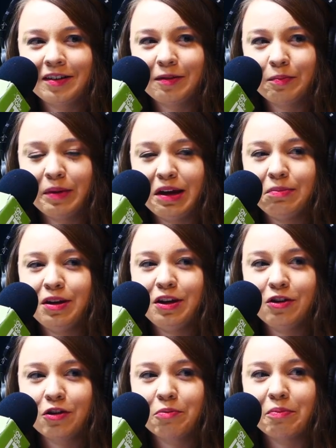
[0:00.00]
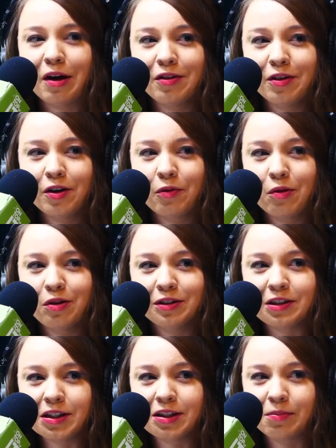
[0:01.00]
Maybe your mother will
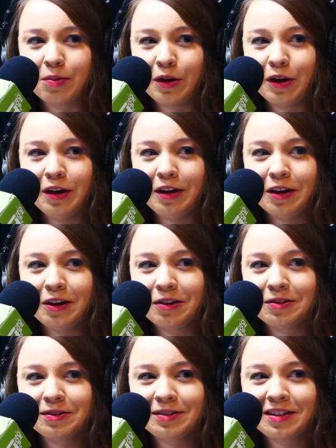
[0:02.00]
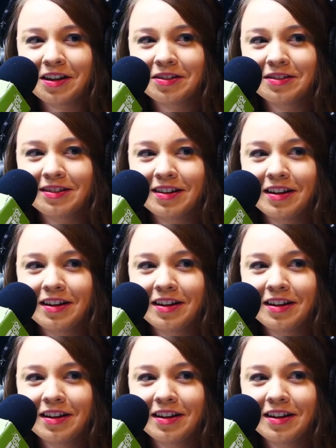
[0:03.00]
disappoint you. Sounds like